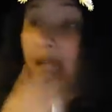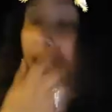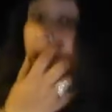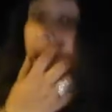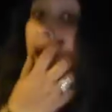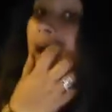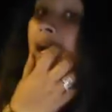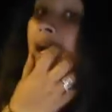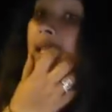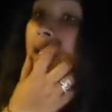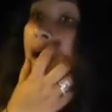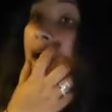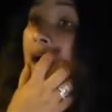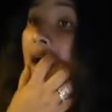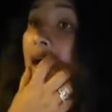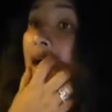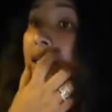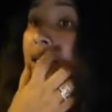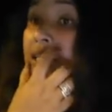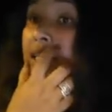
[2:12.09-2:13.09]
And
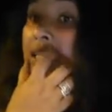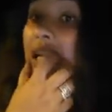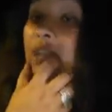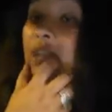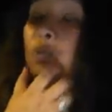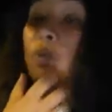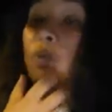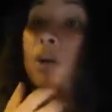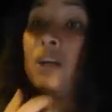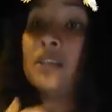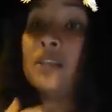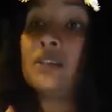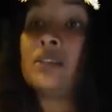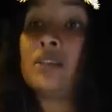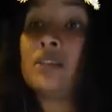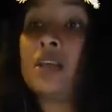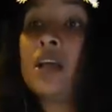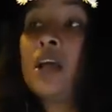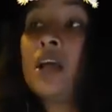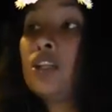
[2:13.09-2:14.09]
I did not want
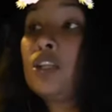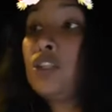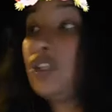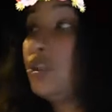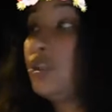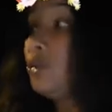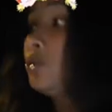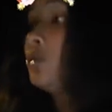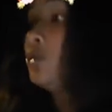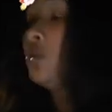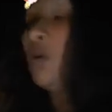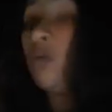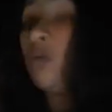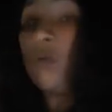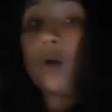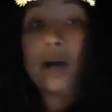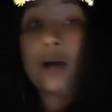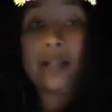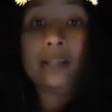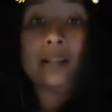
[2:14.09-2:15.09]
to,
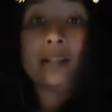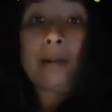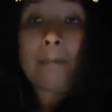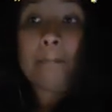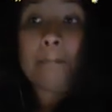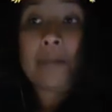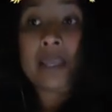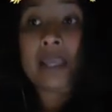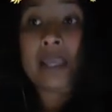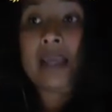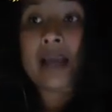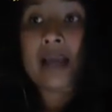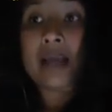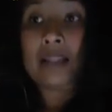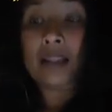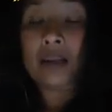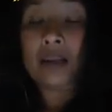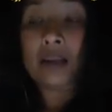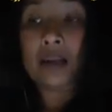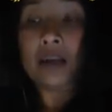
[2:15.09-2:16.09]
one, be
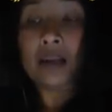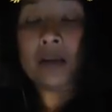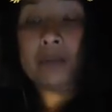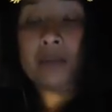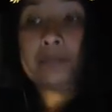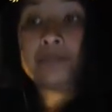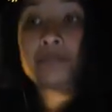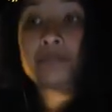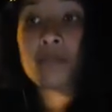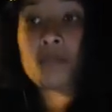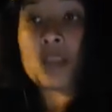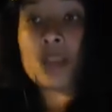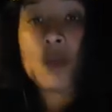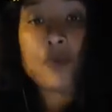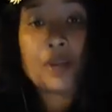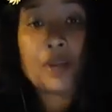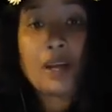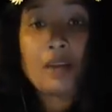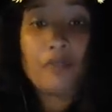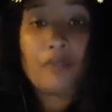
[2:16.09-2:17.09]
at a
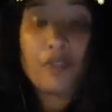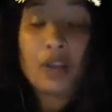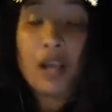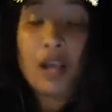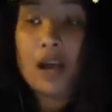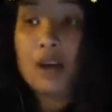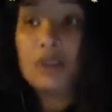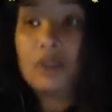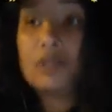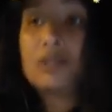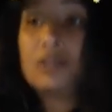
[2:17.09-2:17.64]
recovery house.